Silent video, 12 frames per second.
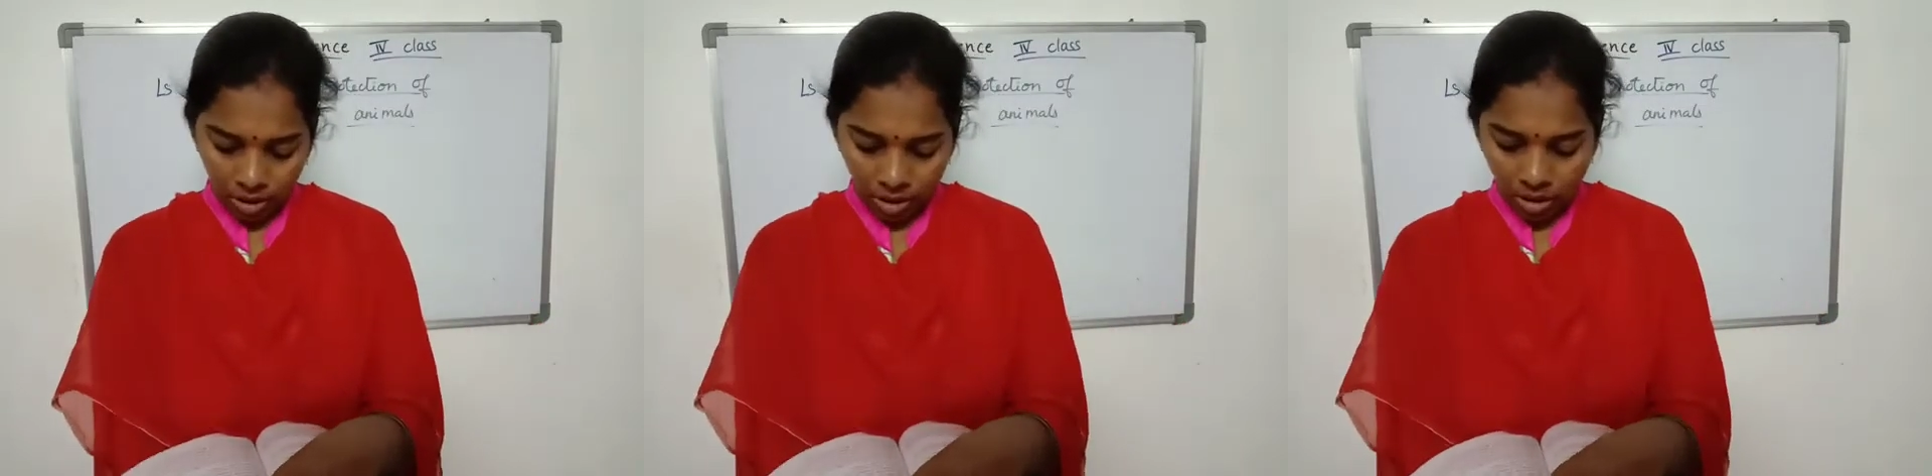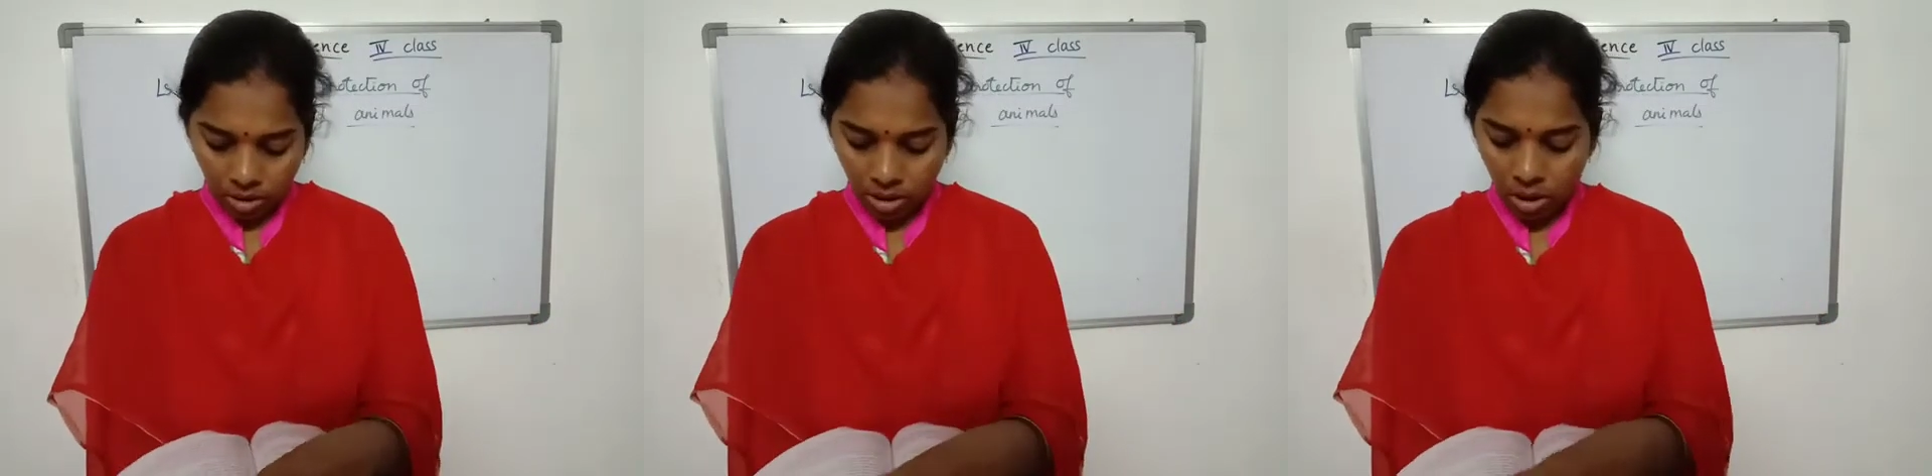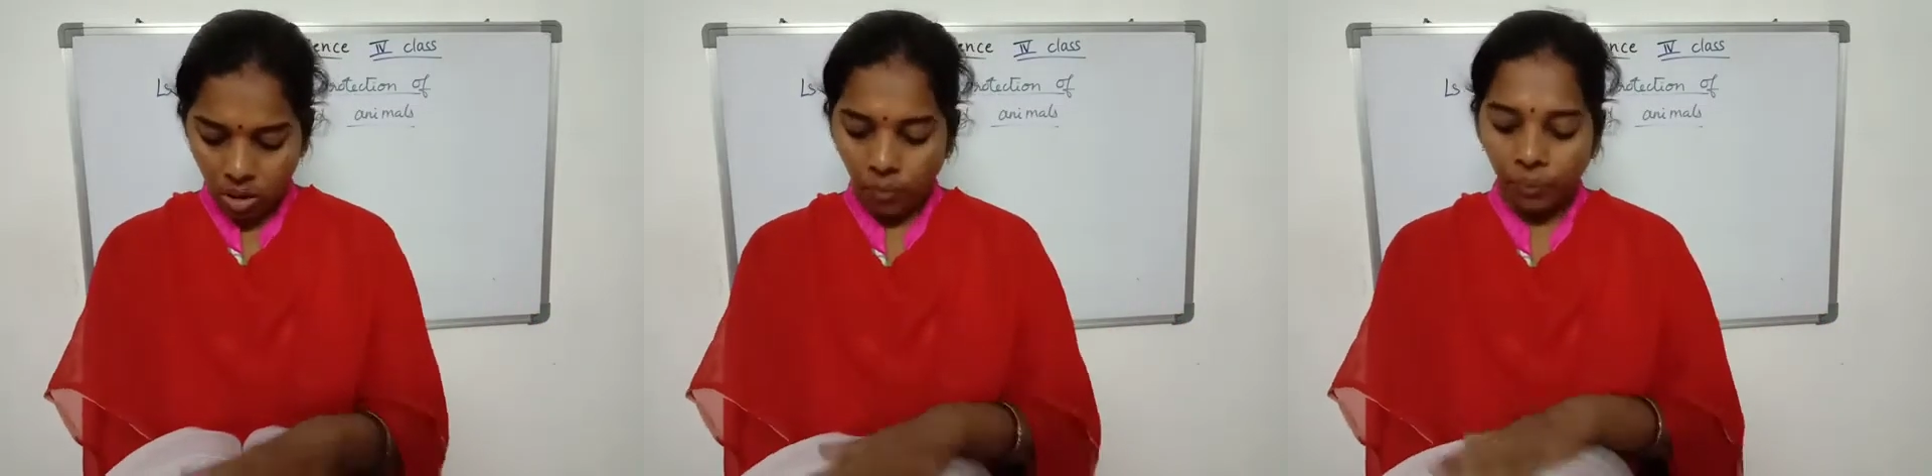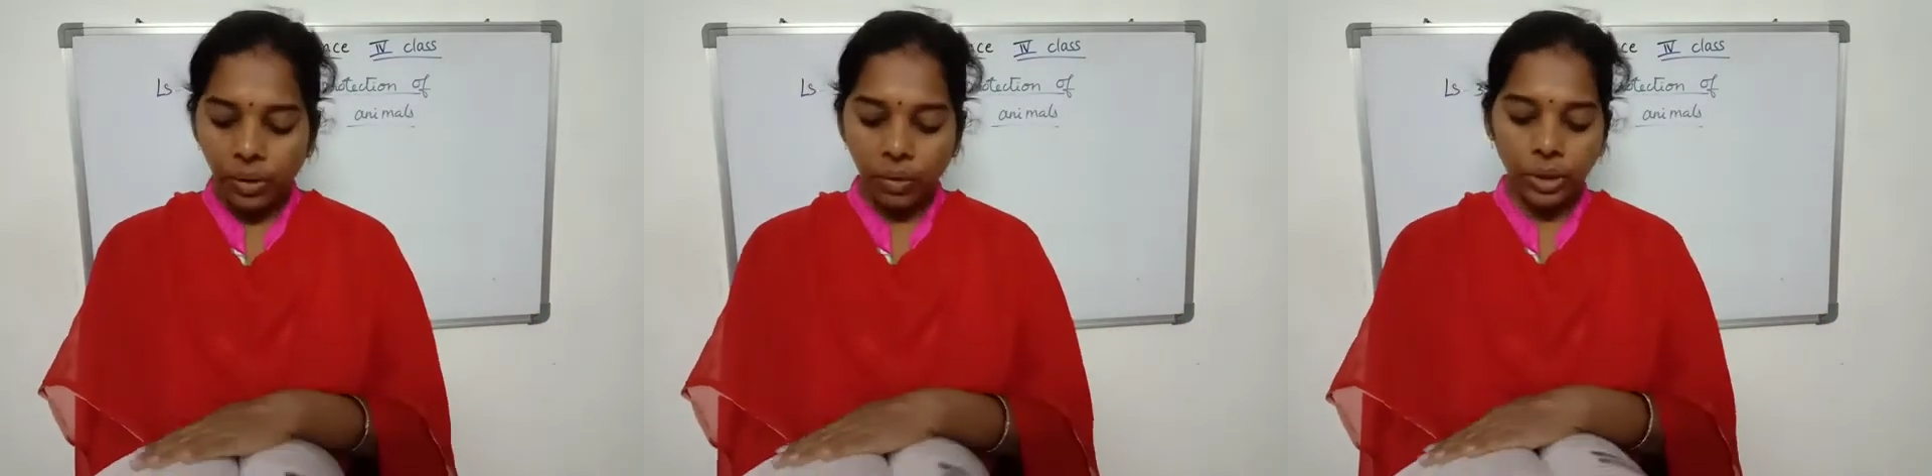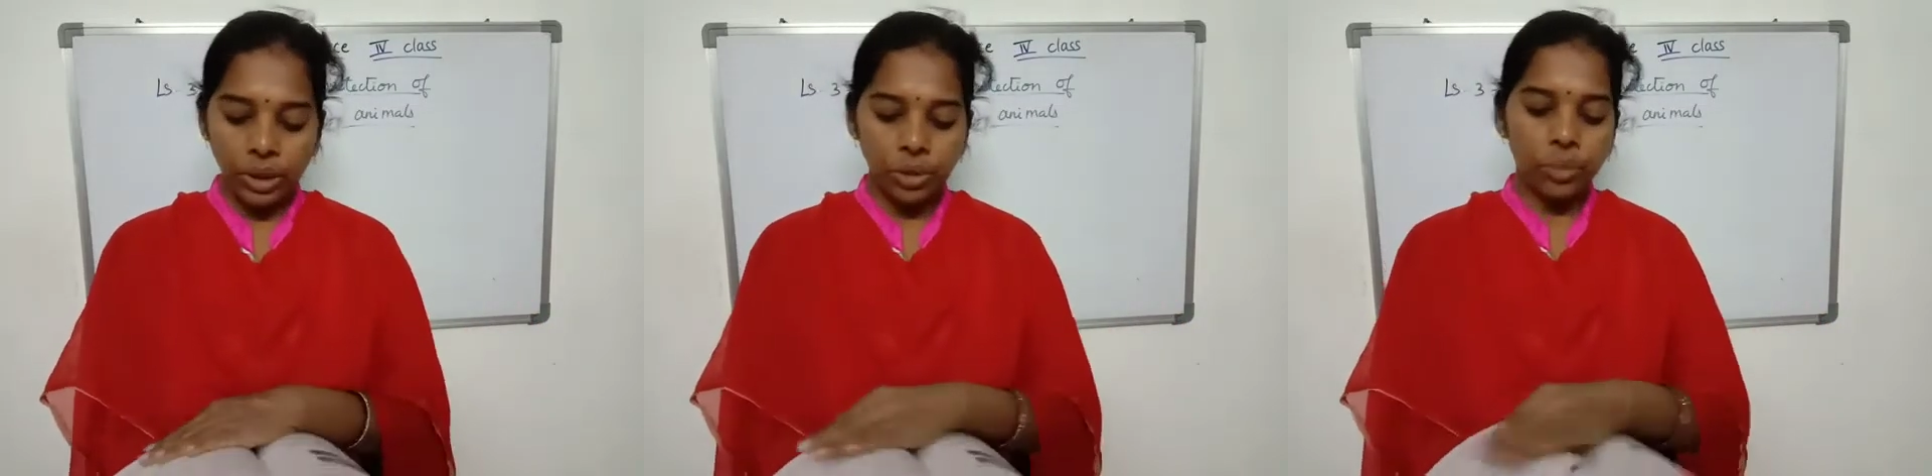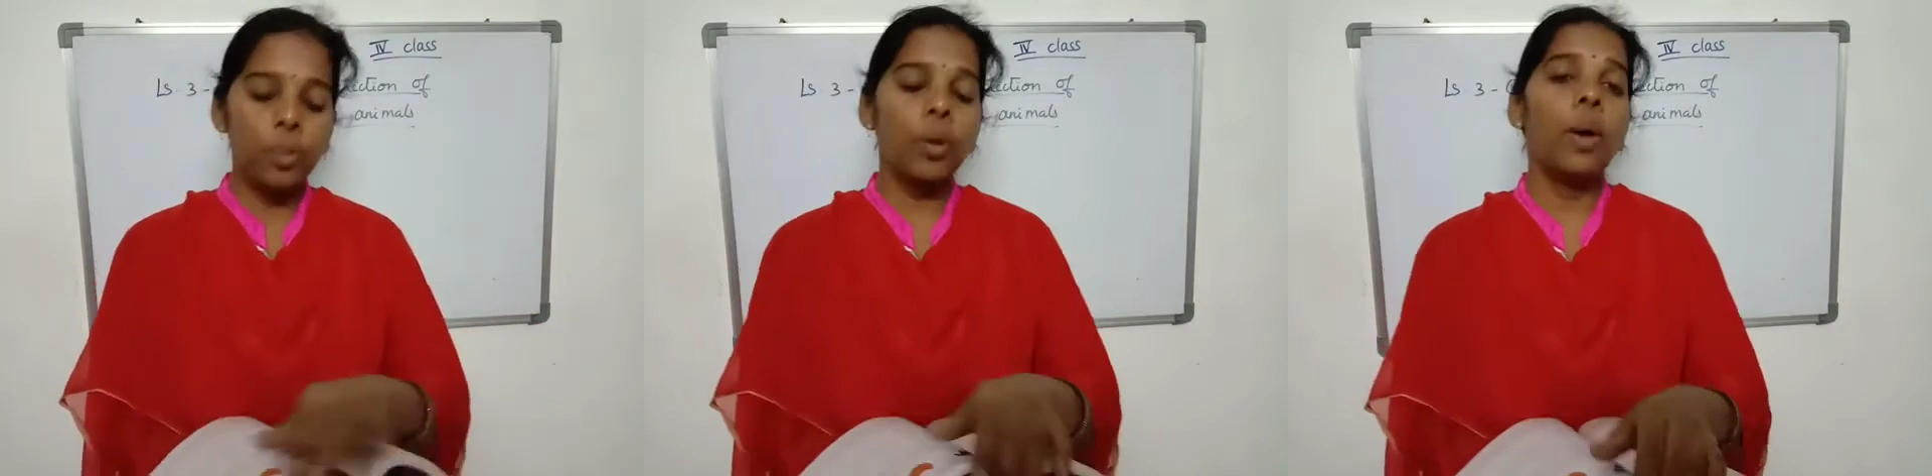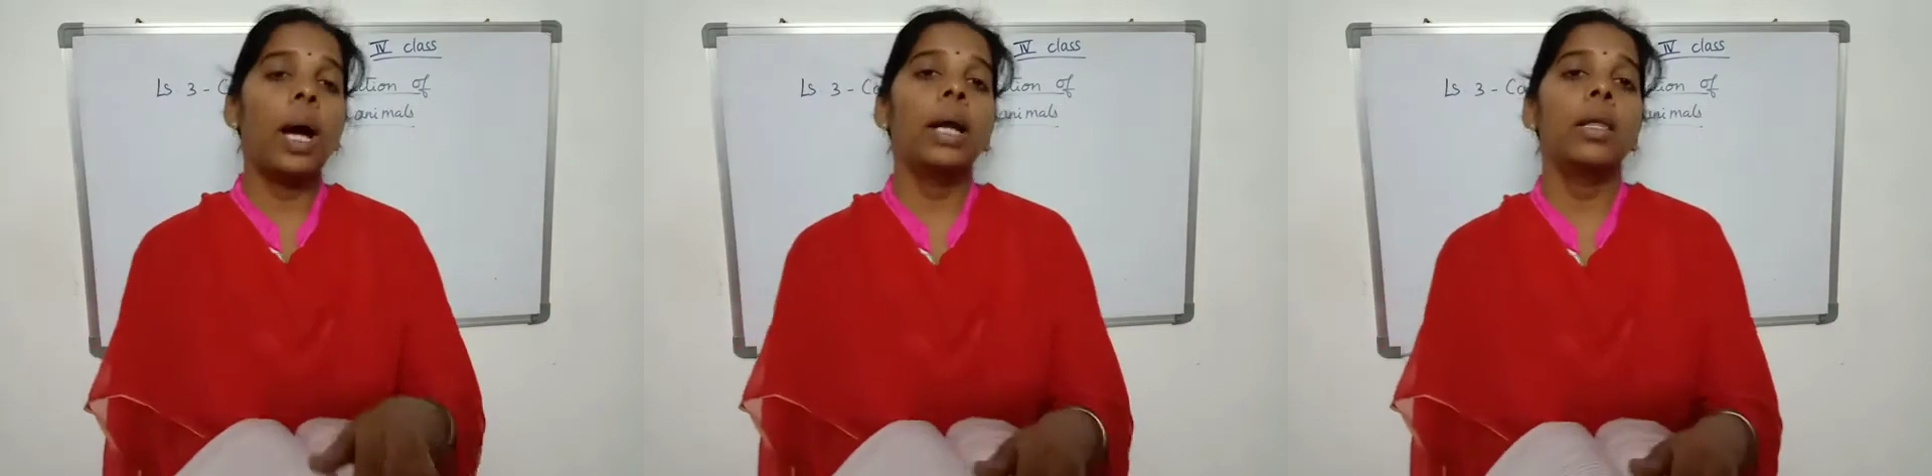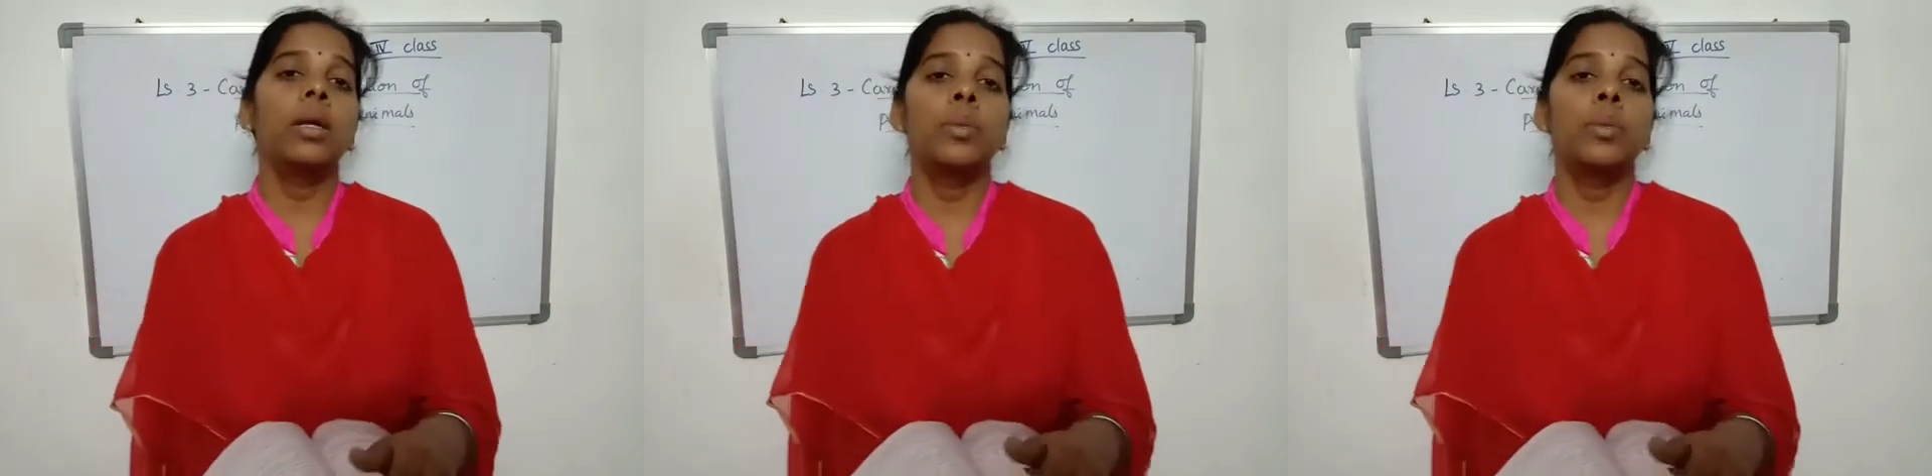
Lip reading: So, we should provide the